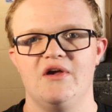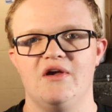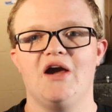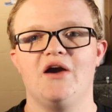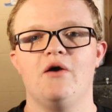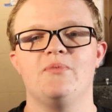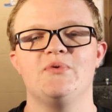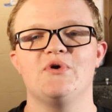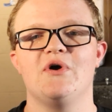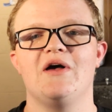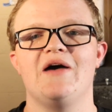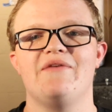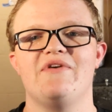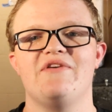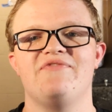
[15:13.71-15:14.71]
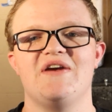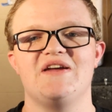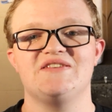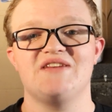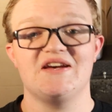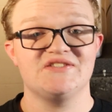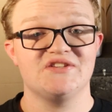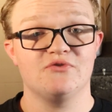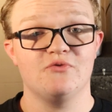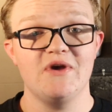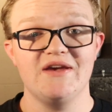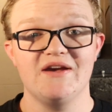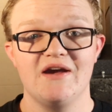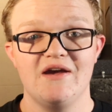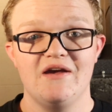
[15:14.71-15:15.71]
I hope you all have a fantastic
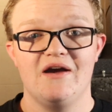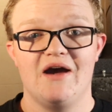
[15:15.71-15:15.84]
week.